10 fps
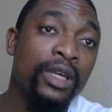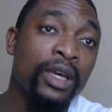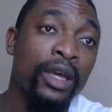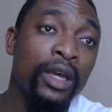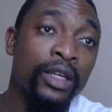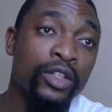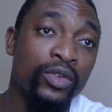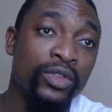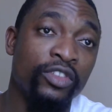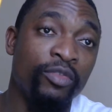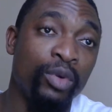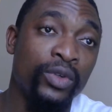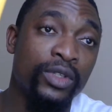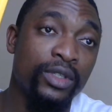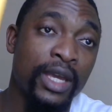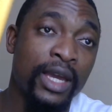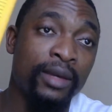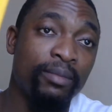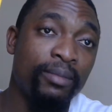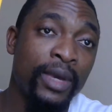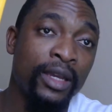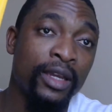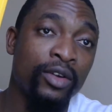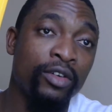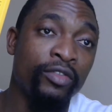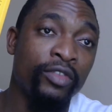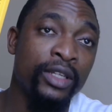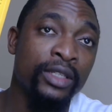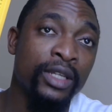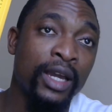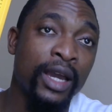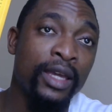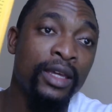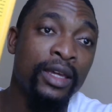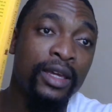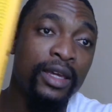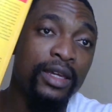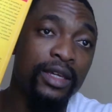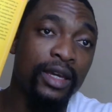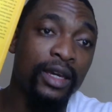uh, Exclusive Books. Yeah, Michael Covel is the guy here